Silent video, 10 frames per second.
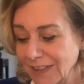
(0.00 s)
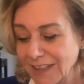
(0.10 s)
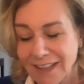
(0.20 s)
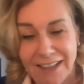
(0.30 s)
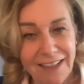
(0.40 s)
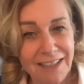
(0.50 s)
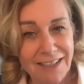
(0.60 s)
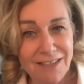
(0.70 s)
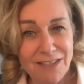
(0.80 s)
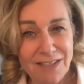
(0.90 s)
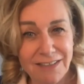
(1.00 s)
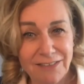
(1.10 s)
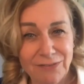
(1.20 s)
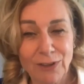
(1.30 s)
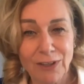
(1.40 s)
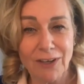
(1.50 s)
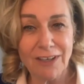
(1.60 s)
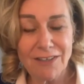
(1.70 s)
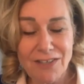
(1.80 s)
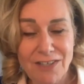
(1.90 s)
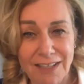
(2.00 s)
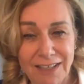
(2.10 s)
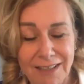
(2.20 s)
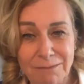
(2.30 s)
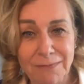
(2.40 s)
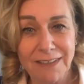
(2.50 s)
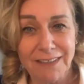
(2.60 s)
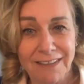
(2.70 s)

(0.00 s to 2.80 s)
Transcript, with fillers: And uh, for a long time,